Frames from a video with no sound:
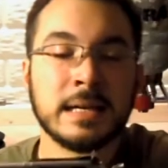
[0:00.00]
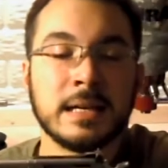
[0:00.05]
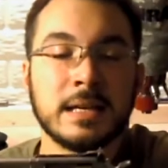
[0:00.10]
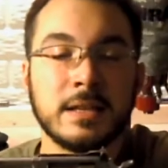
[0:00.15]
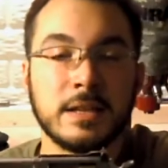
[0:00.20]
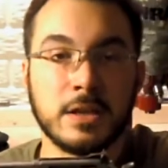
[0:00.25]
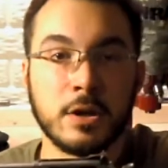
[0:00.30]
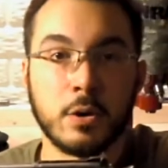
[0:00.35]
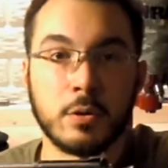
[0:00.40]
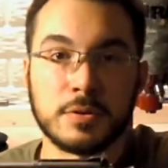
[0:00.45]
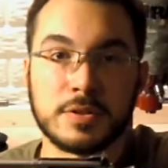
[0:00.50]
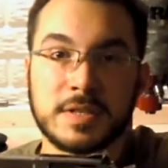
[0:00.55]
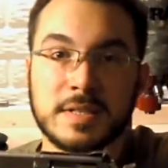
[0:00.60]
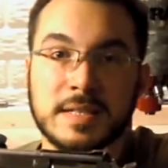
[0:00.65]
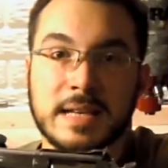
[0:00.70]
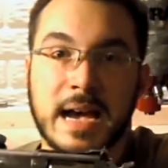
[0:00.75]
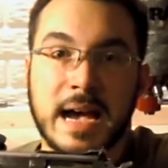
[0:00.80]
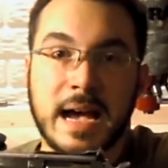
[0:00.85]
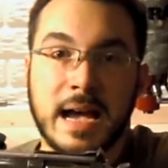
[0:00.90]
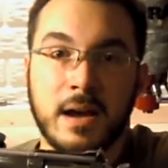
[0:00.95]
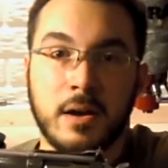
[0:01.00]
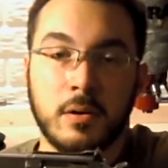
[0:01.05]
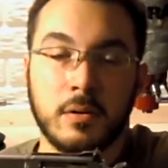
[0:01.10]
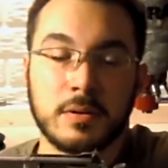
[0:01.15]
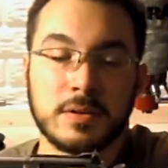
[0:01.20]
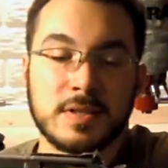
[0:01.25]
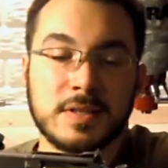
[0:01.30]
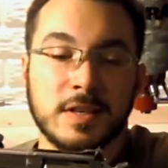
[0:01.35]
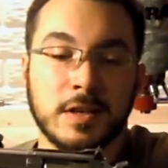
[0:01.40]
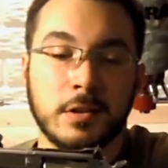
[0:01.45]
The old style
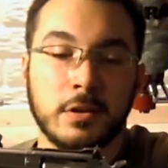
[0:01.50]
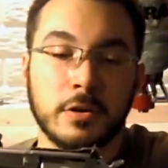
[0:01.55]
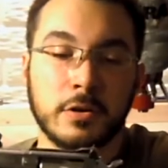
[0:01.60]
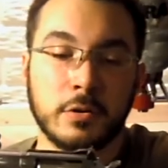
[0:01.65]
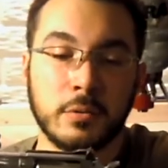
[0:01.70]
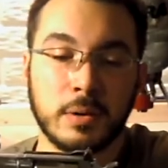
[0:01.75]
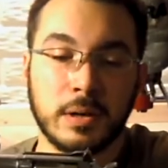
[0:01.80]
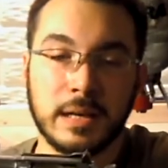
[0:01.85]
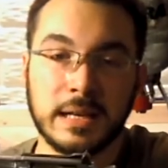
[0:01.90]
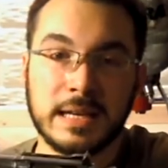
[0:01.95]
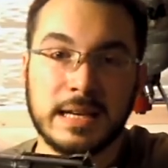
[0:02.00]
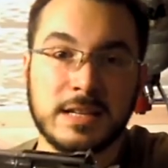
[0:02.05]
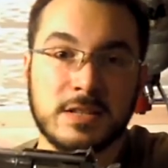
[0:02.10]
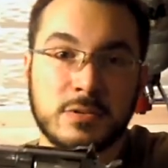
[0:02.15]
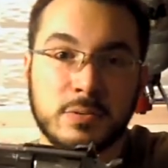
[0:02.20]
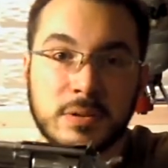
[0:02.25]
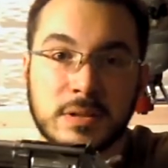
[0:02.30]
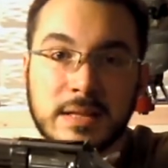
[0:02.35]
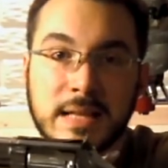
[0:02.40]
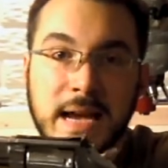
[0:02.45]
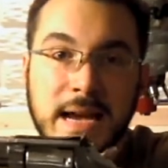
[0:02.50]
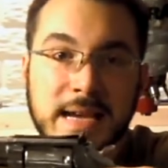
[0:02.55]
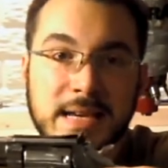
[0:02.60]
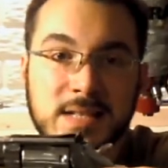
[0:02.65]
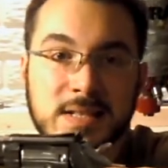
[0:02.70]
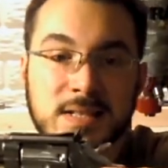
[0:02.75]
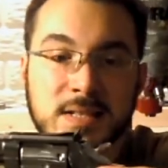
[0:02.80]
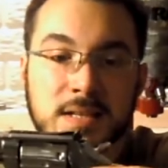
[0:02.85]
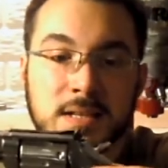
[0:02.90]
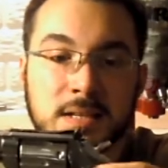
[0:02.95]
cylinder release with
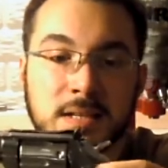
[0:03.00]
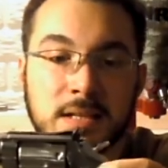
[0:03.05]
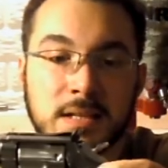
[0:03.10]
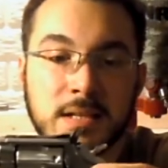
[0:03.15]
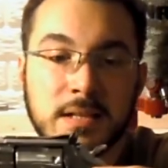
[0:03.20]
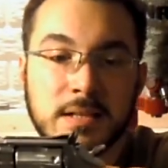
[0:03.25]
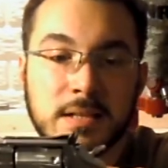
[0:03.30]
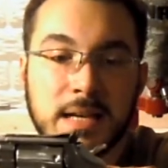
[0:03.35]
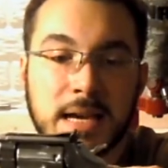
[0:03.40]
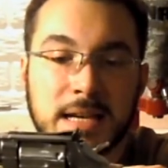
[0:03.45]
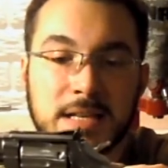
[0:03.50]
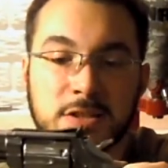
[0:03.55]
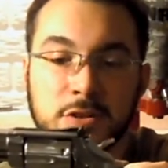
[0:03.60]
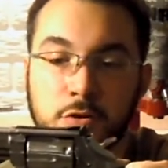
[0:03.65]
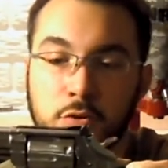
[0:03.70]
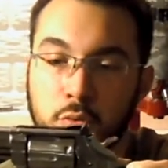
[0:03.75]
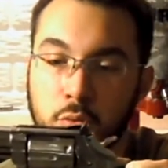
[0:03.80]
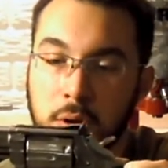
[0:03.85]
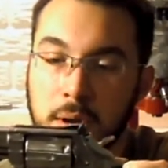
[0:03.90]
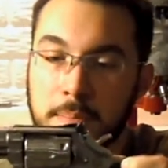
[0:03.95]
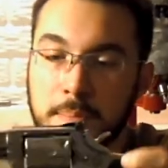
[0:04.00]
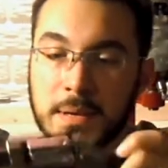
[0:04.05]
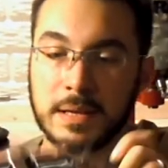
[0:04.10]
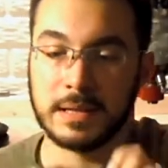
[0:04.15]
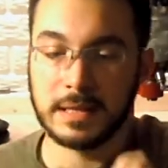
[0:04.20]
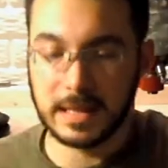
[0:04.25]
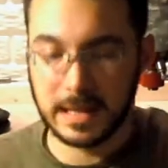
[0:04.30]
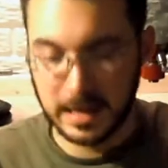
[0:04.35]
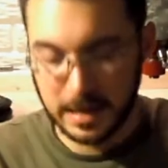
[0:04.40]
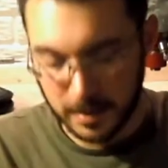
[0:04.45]
nice grip
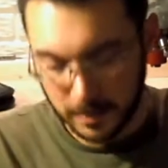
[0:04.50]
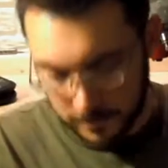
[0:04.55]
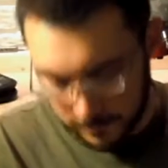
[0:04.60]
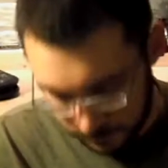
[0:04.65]
in there.